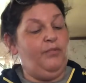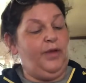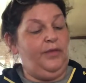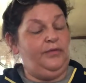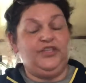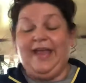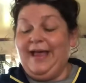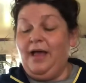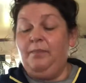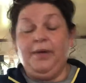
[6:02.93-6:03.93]
bro
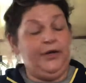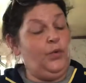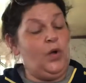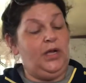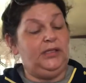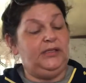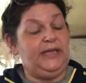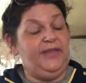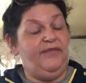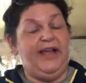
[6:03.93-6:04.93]
Shea butter ones
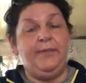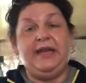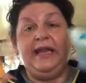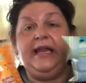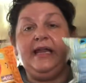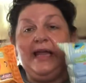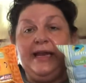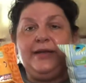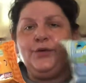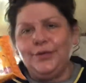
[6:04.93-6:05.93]
and the vitamin E,
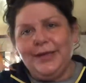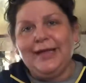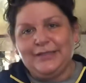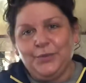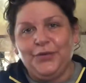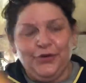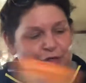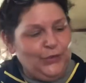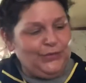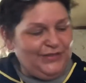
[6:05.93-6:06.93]
and you can guess where they're
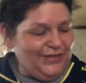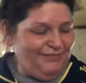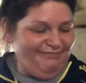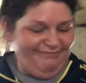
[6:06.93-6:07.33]
used.